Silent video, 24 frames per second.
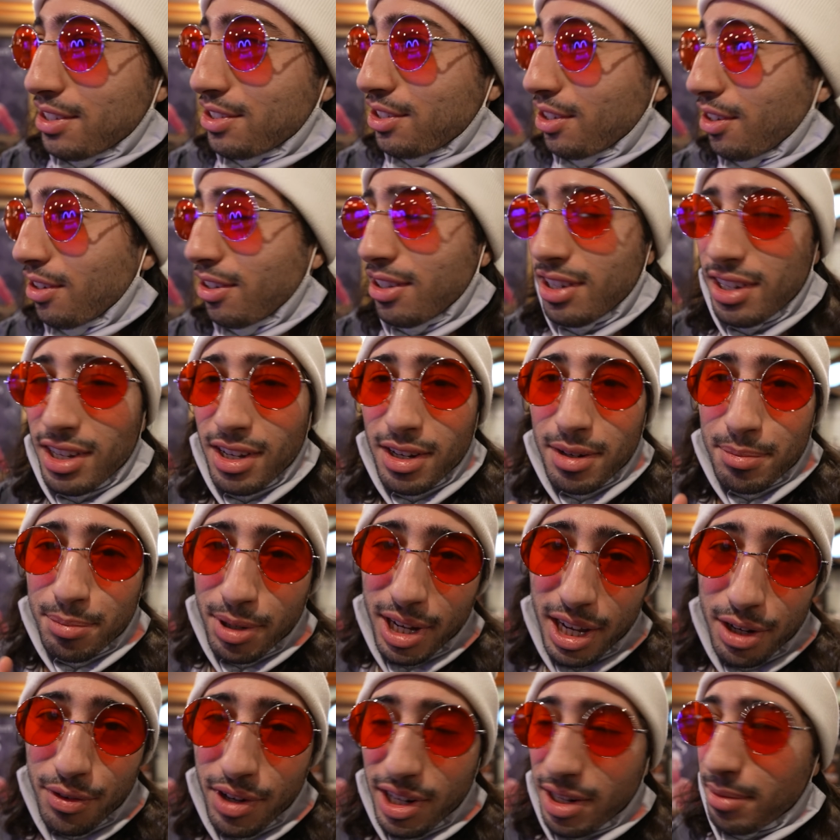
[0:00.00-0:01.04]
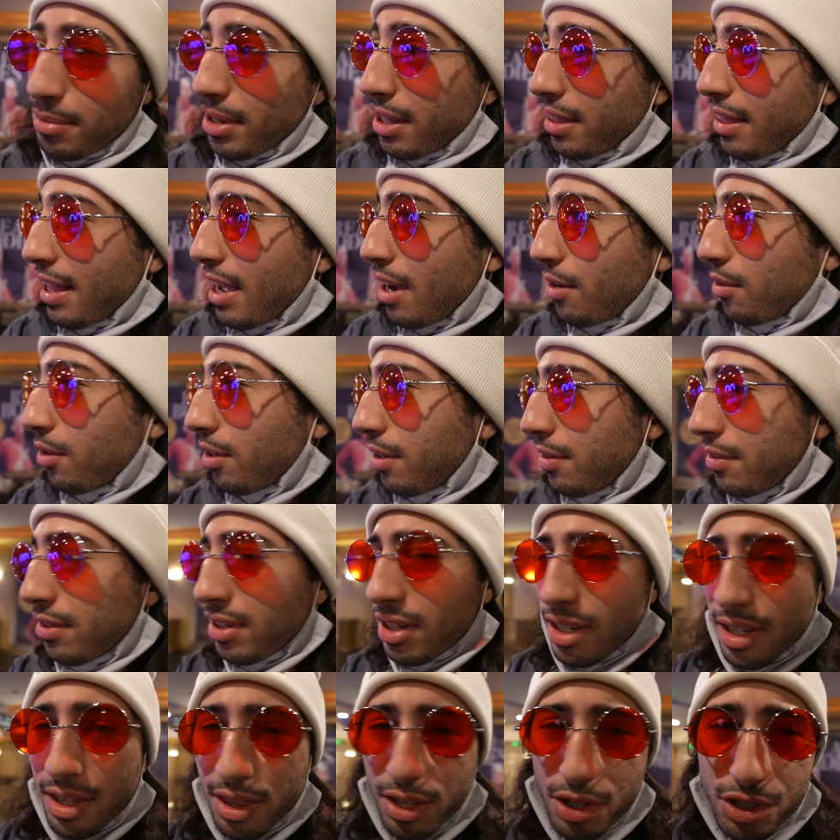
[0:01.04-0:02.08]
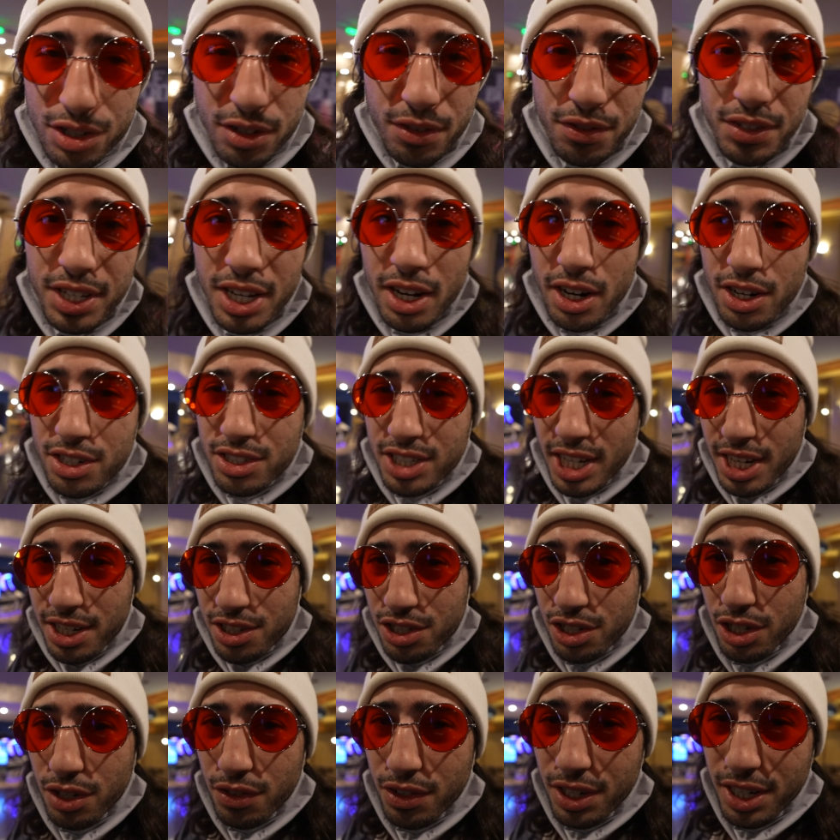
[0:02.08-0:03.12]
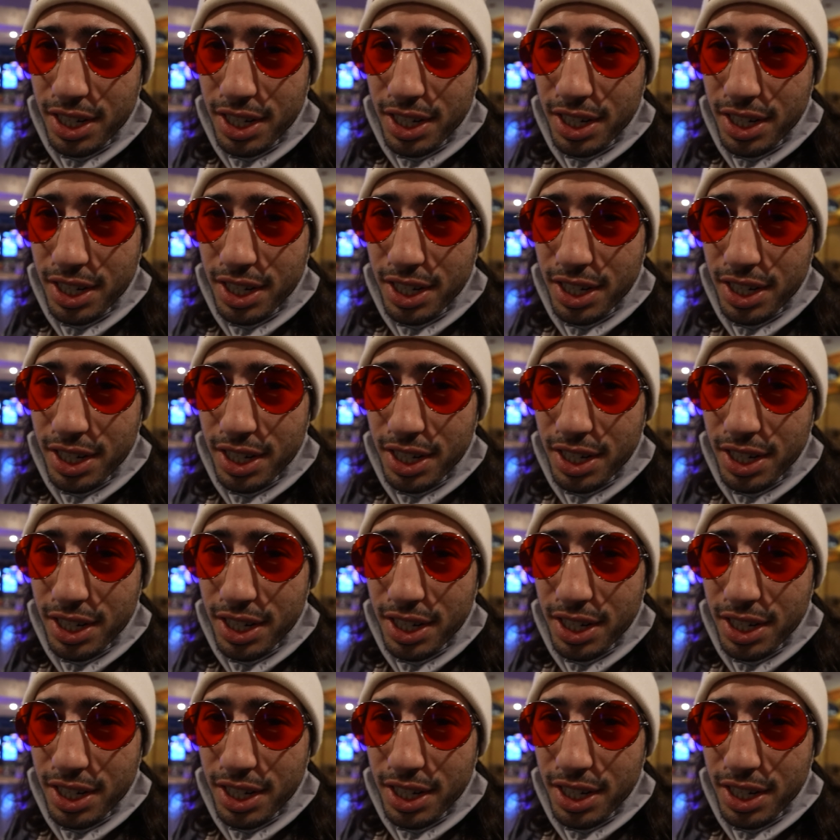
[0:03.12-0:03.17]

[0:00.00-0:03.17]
so probably recommend that one. There's a VR section over